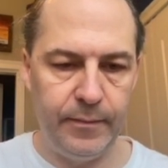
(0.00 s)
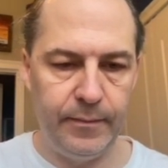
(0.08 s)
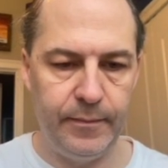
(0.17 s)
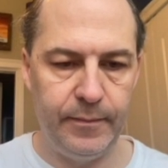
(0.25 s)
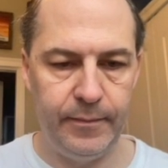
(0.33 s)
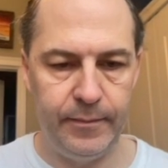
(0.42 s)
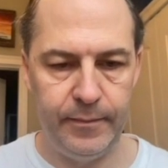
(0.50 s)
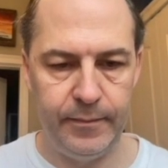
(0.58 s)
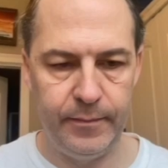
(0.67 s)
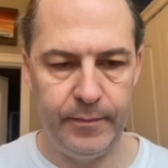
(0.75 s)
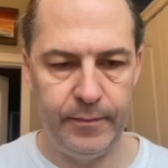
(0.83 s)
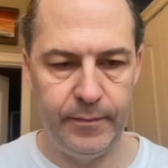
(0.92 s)

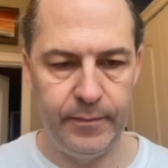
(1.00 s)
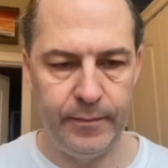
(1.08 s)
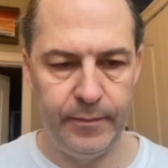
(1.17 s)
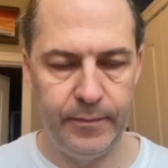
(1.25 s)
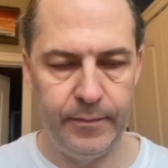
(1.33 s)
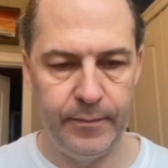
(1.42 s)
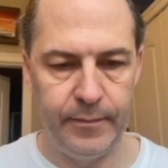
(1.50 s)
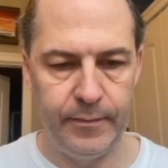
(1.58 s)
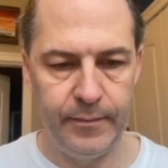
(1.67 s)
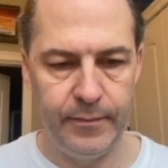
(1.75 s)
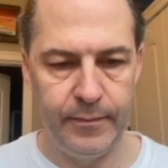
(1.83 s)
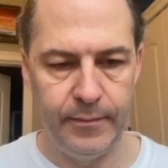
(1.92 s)

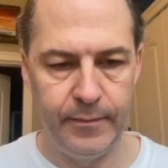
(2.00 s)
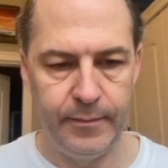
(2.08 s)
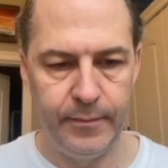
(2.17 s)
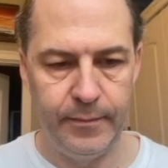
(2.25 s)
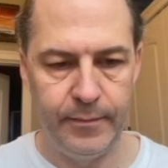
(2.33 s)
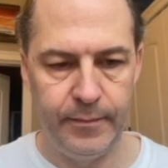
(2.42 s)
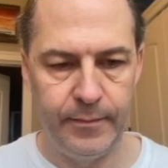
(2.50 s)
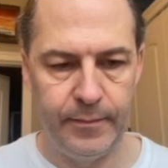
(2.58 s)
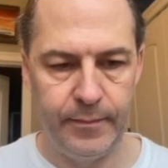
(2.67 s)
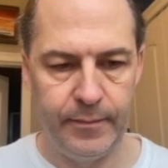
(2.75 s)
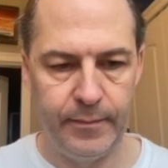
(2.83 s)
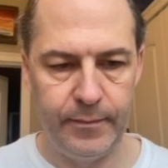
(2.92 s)

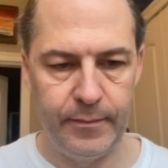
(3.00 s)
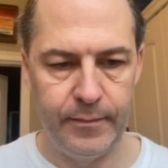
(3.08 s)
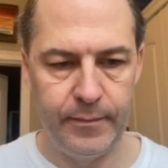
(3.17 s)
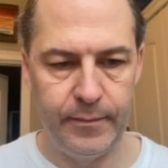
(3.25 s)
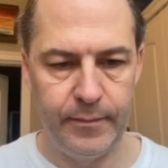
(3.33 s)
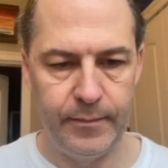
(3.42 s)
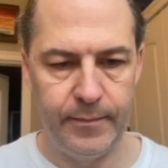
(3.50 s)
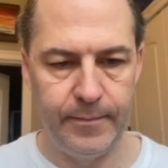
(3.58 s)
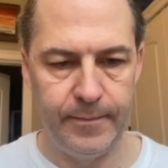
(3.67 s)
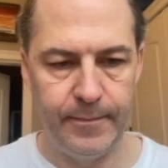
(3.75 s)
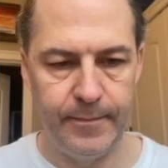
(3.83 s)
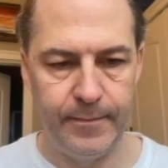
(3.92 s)

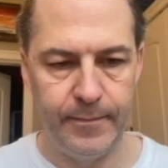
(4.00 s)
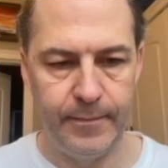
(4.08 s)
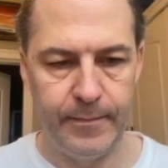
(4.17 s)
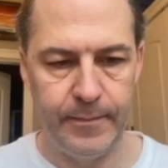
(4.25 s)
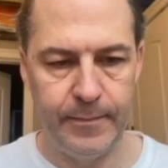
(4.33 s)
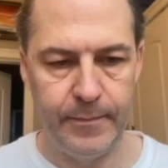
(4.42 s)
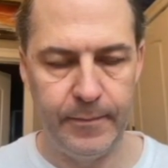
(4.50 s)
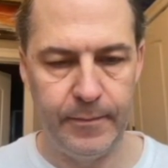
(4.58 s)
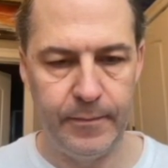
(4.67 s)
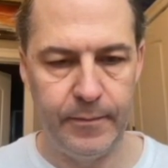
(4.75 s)
Nobody speaks.